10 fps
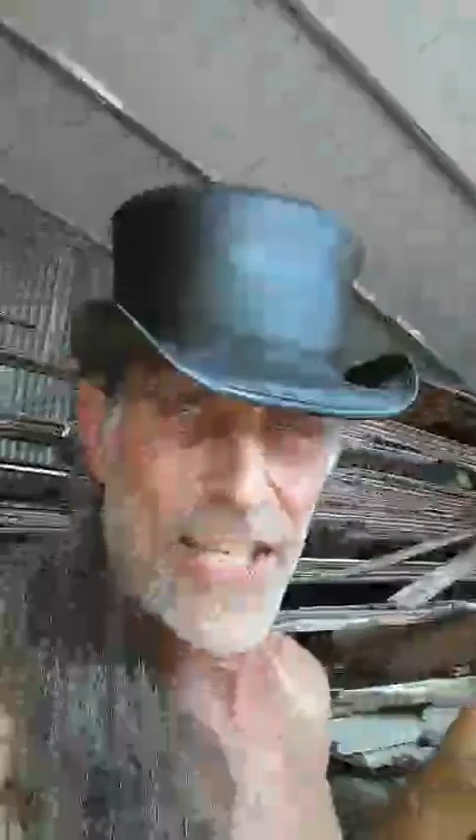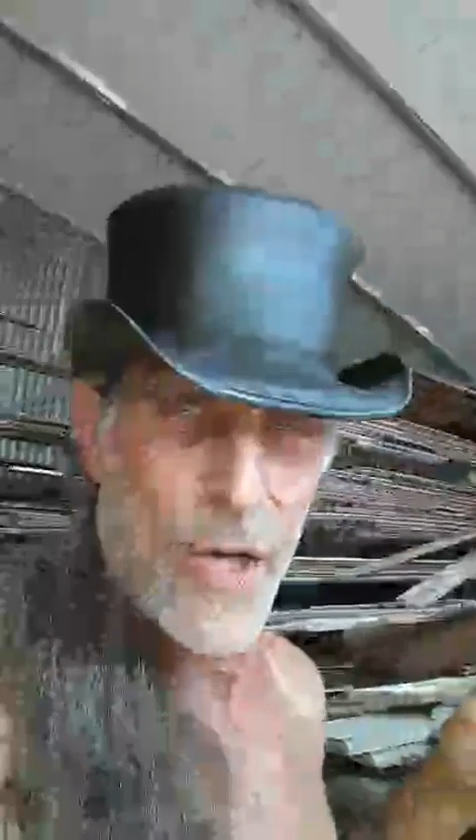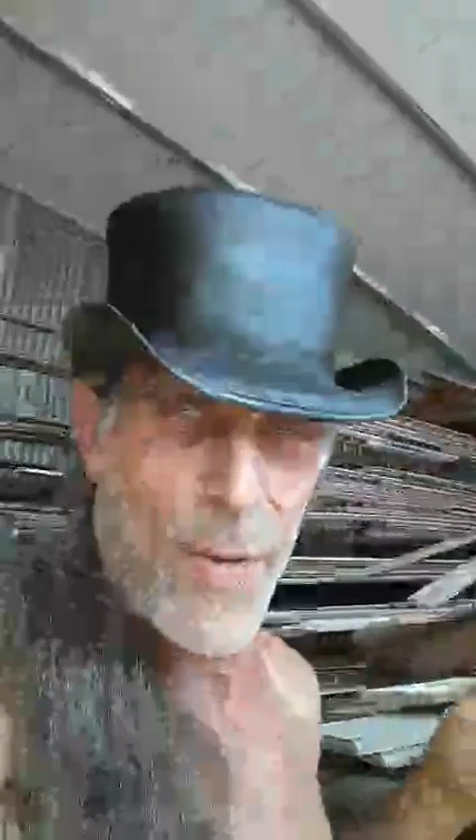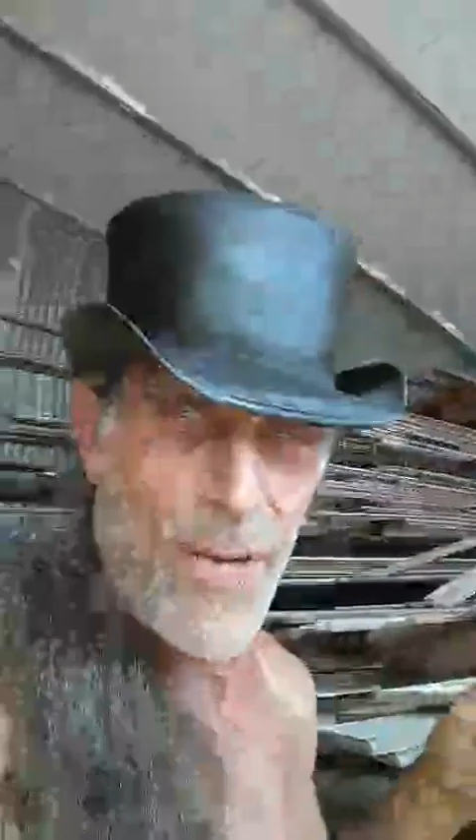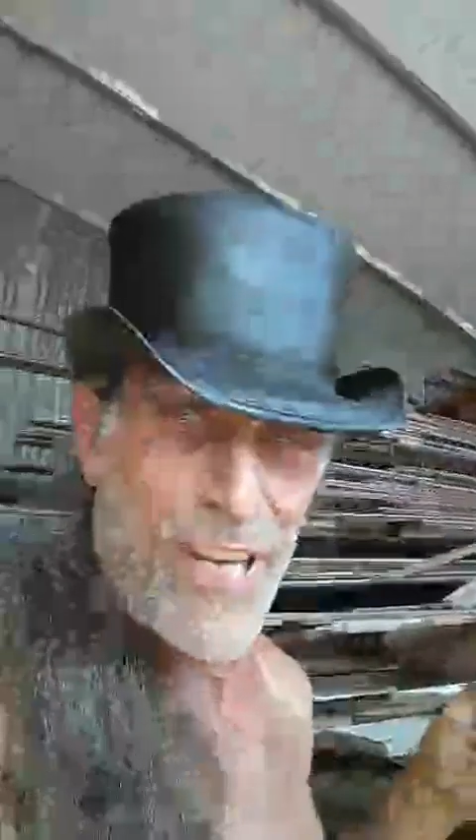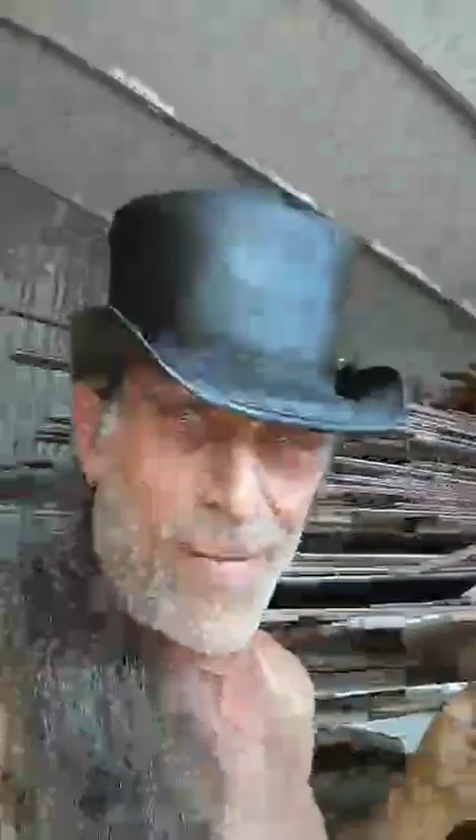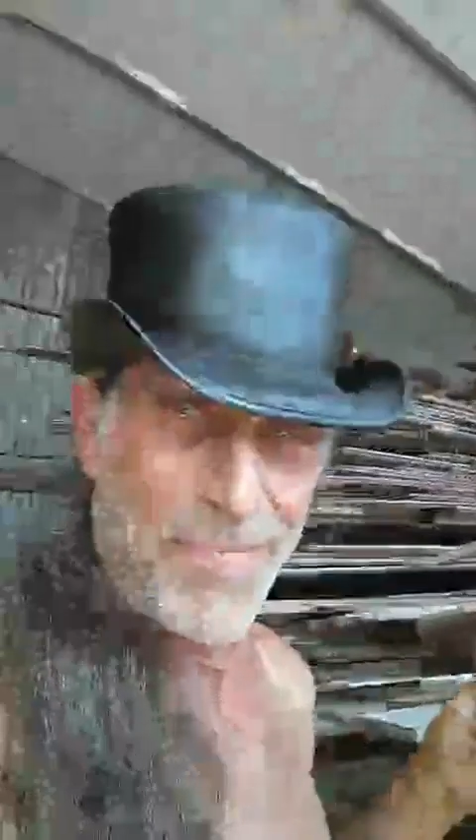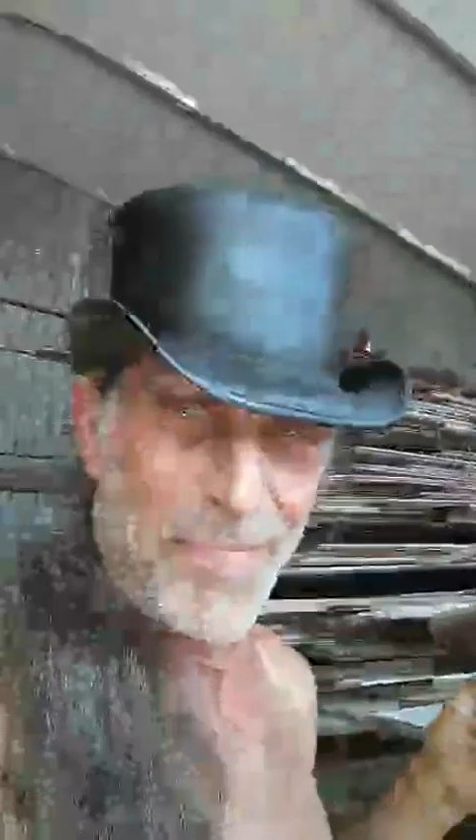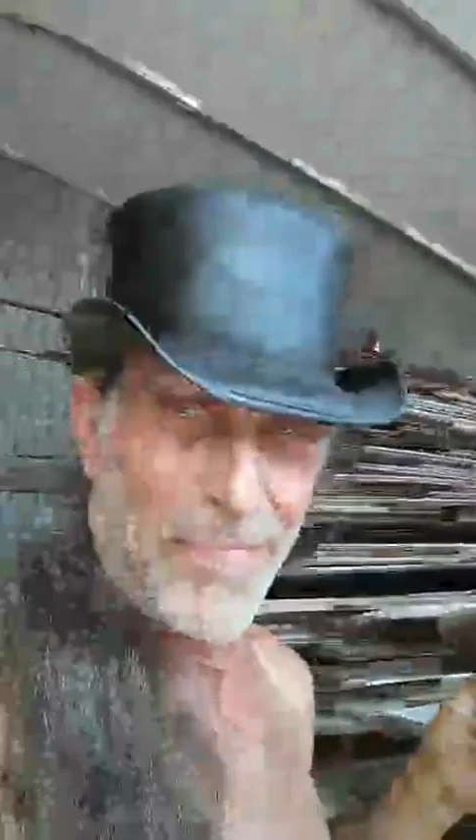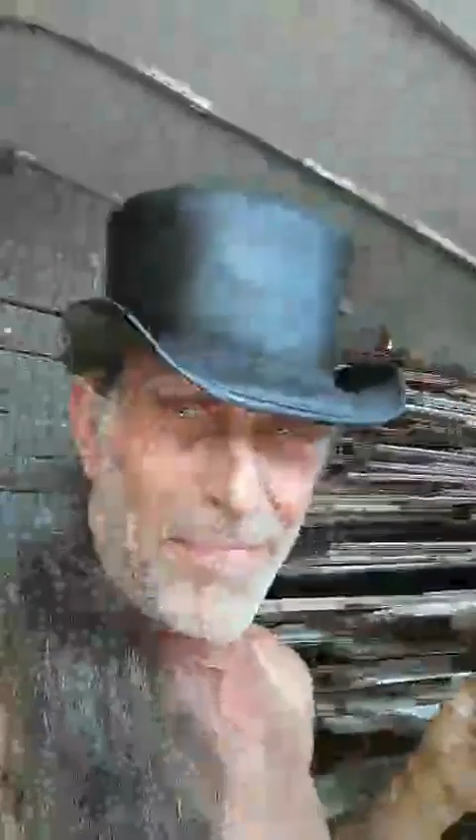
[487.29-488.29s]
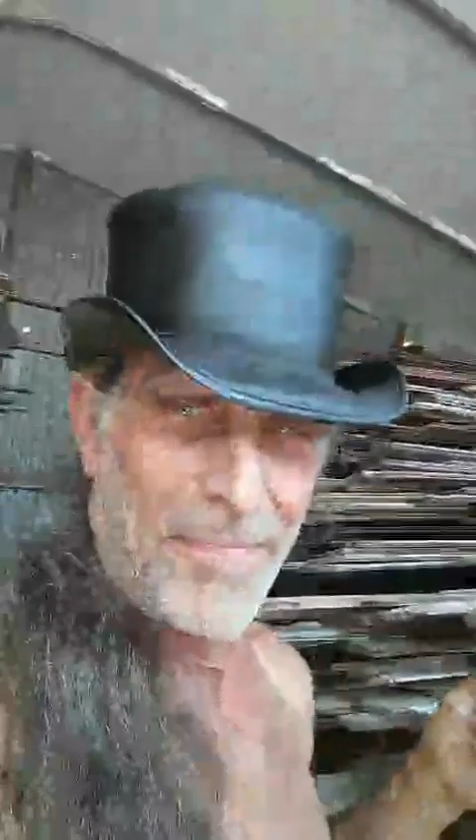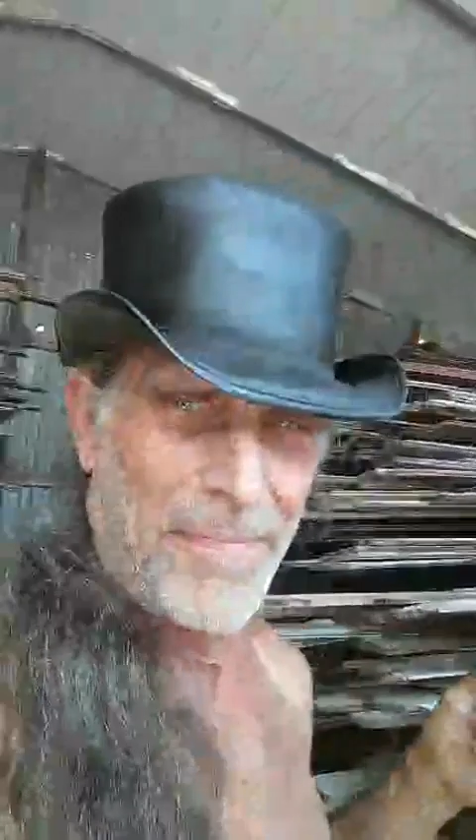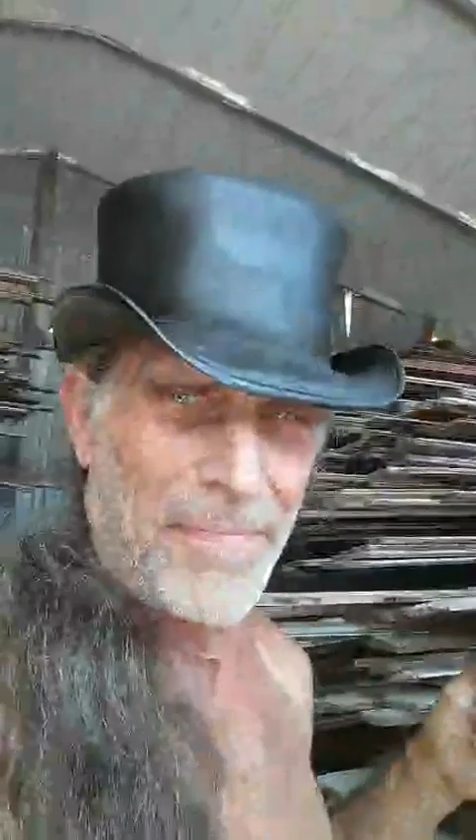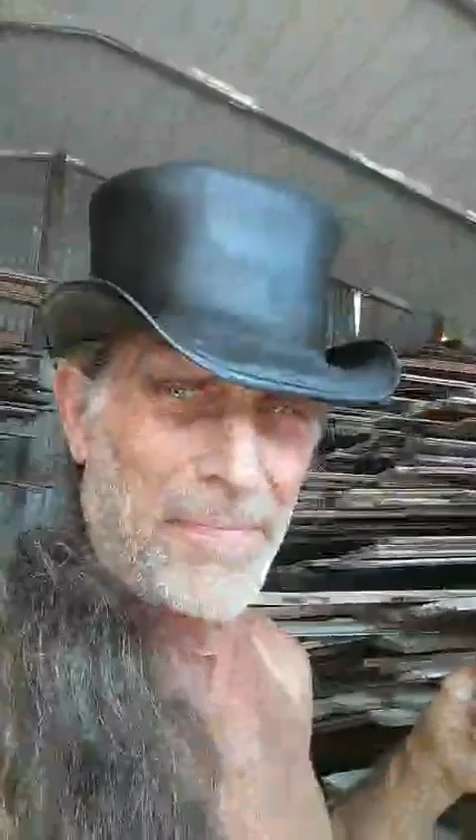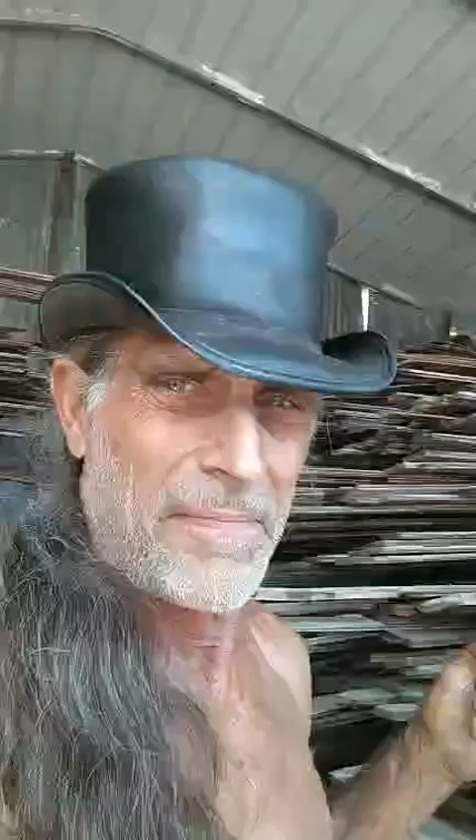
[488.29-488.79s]
it or not,
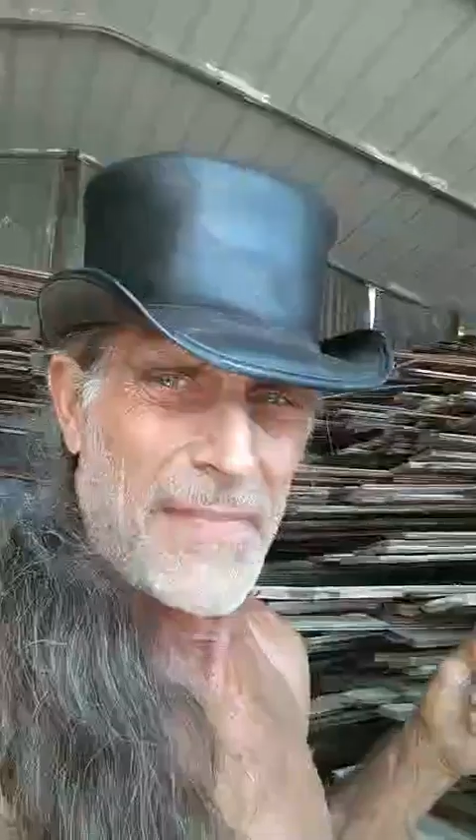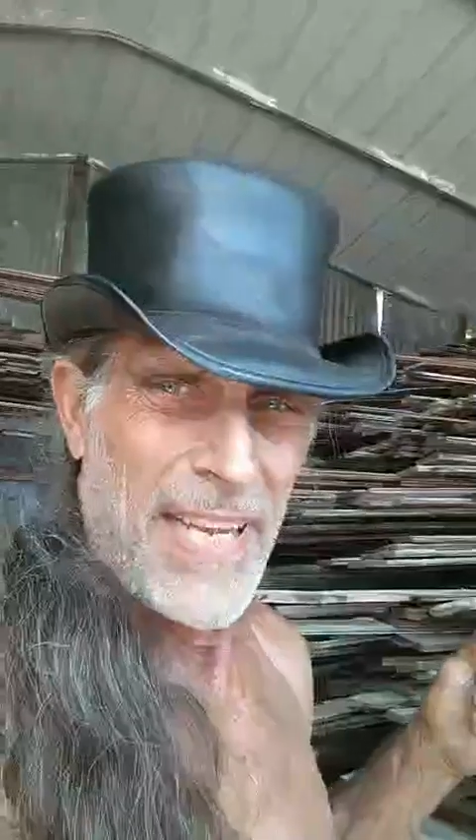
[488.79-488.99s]
there's